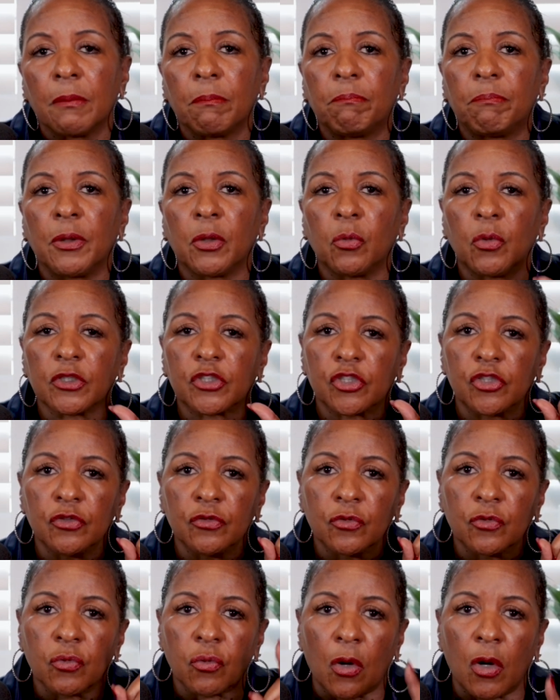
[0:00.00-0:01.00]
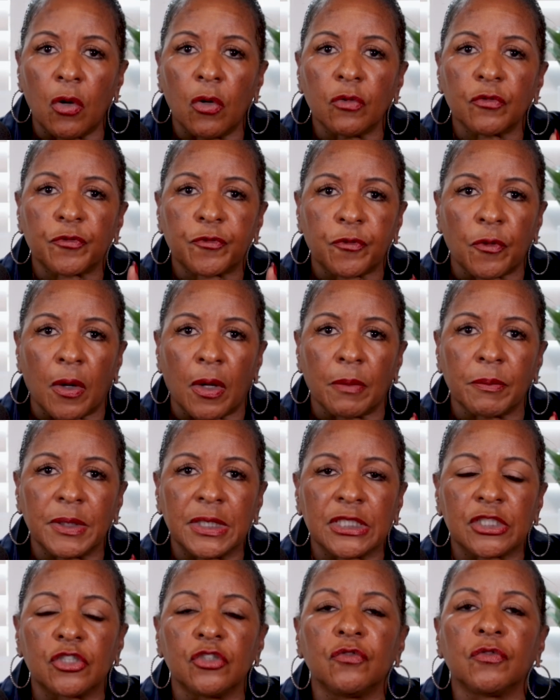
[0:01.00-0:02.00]
But what you've grown from
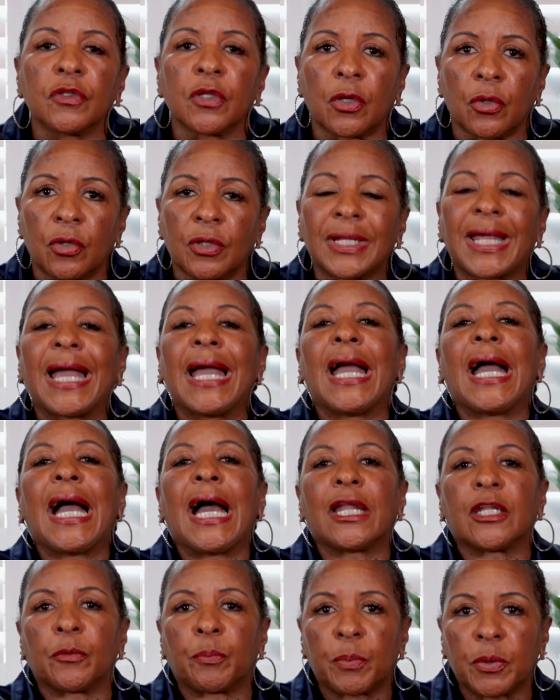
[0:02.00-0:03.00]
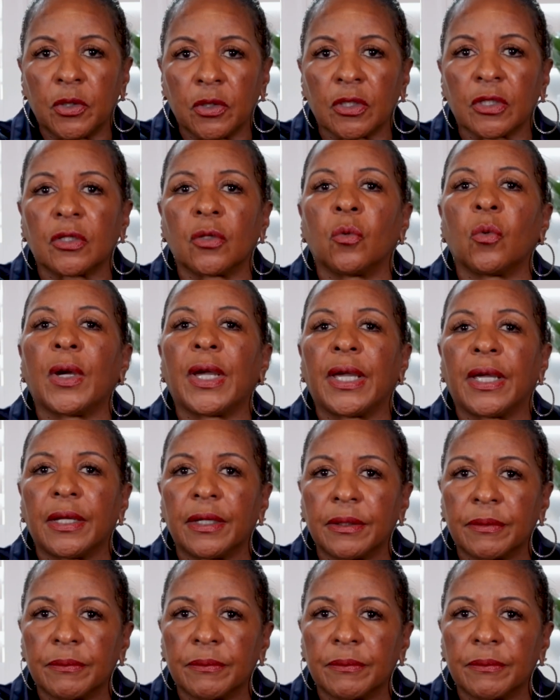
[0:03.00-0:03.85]
is you've learned how to peel it away.